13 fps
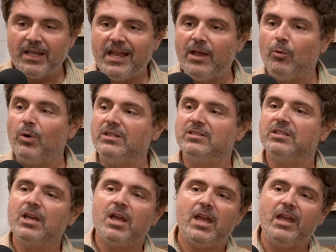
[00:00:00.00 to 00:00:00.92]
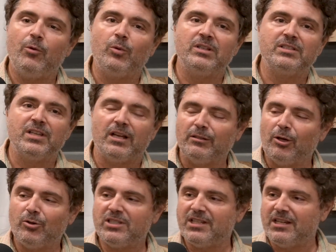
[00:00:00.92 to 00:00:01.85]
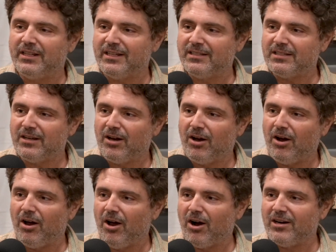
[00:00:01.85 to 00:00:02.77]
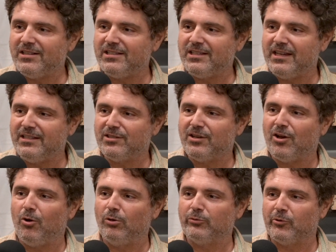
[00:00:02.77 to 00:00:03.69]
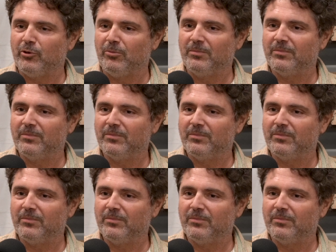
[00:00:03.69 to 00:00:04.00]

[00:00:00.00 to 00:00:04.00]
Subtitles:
It was low ceilings, hard seats, cold room.